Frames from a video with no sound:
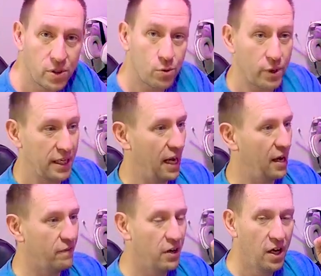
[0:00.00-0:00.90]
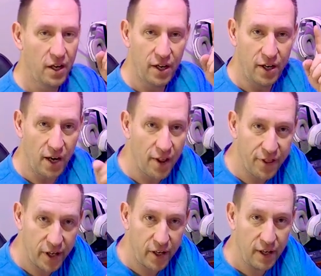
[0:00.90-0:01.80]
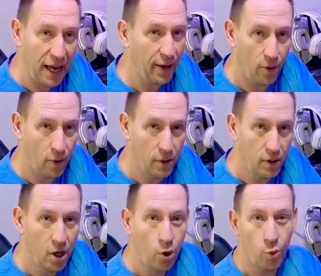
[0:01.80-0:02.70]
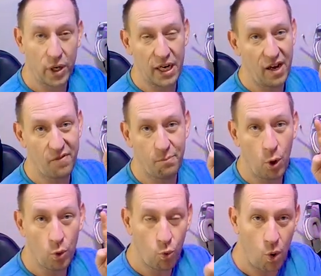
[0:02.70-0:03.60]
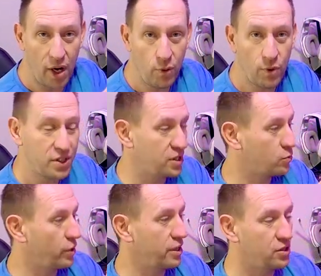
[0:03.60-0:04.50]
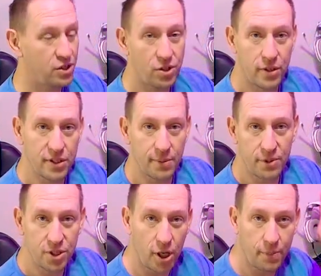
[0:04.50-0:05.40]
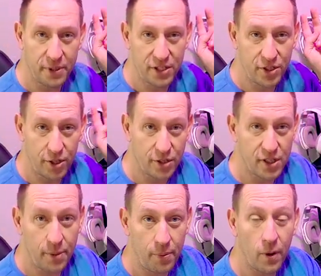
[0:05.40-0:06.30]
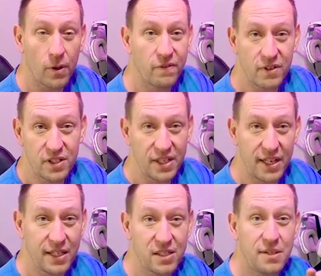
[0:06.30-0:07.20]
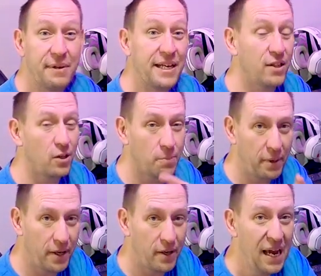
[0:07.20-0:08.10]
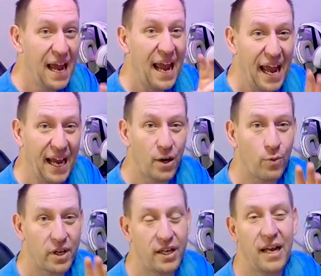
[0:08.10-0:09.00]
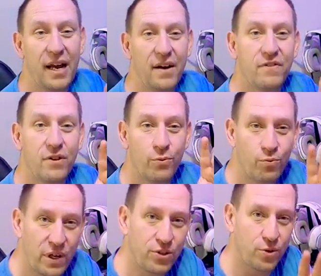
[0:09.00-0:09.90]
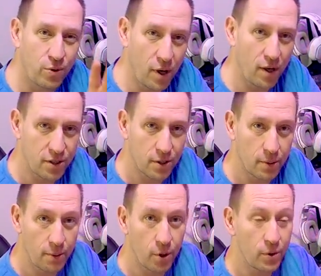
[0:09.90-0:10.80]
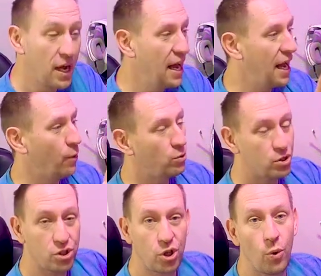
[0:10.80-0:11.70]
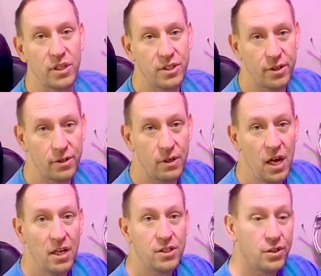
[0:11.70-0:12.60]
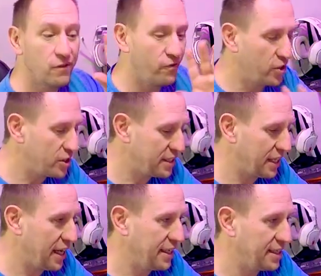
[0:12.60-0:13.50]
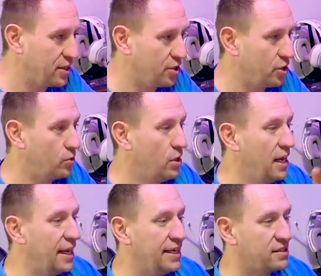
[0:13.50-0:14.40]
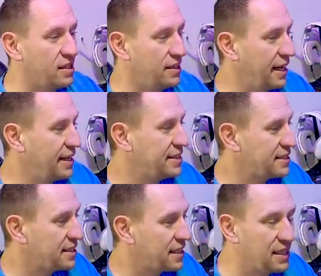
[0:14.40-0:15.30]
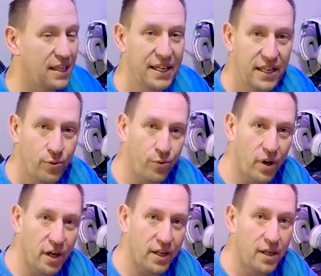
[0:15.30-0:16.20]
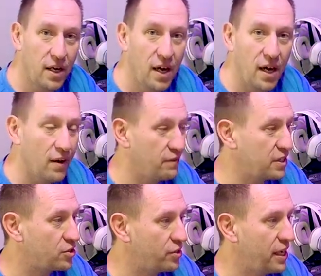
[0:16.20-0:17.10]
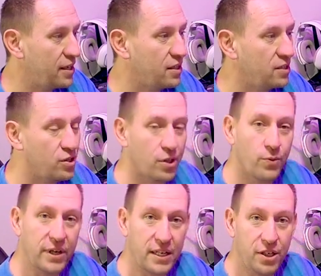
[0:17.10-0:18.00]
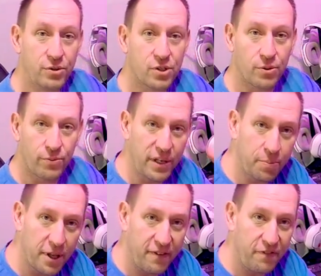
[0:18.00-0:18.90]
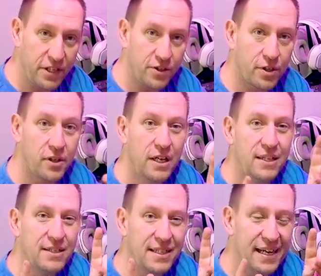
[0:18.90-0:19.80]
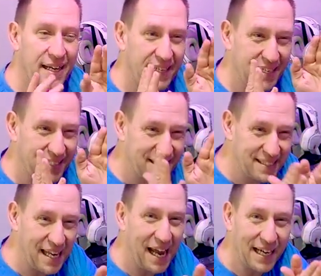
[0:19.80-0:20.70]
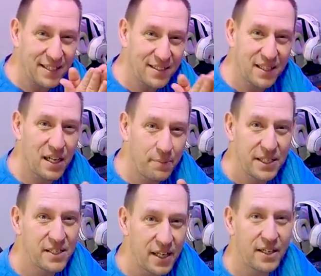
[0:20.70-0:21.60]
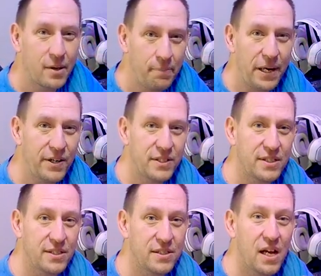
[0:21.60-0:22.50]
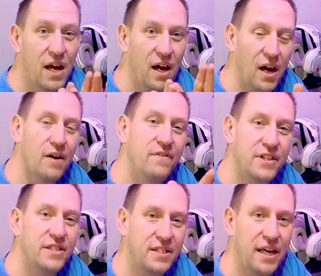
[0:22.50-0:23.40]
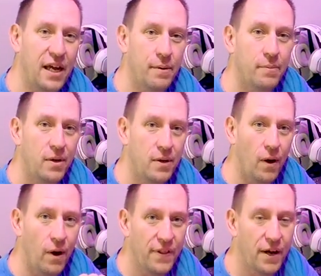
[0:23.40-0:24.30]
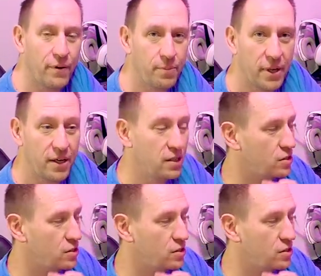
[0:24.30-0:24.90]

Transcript: So we're gonna have nothing at all, we're gonna have mode one, which is where it just turns up the sharpness, turns up all of the settings to make it look better. And we're gonna have the retro console mode and we'll show it to you. So the first thing I need to do is a nice clean run of this track so that we can use the replay feature to get exact side-by-side -side comparisons of this game on that replay.